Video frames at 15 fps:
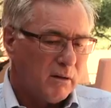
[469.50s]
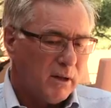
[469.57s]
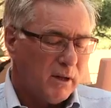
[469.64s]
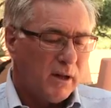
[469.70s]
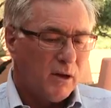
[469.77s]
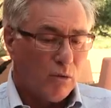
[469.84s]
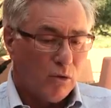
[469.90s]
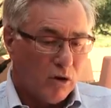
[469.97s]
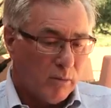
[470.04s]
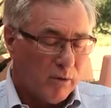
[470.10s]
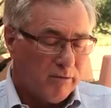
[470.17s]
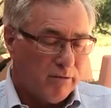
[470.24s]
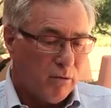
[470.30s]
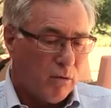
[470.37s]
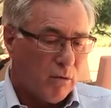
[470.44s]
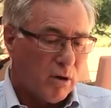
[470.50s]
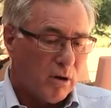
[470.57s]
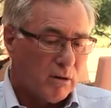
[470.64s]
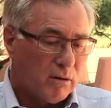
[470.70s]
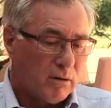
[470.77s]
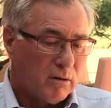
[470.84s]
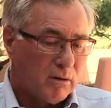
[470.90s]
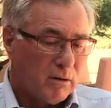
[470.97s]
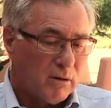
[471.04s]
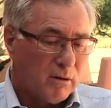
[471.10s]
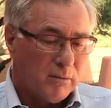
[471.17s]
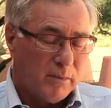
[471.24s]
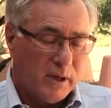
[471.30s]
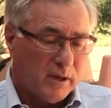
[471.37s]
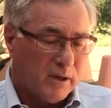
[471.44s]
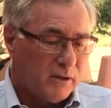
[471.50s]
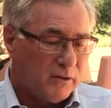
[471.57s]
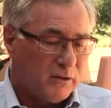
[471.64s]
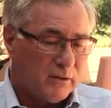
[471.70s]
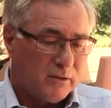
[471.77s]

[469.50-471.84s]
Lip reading: they were before, because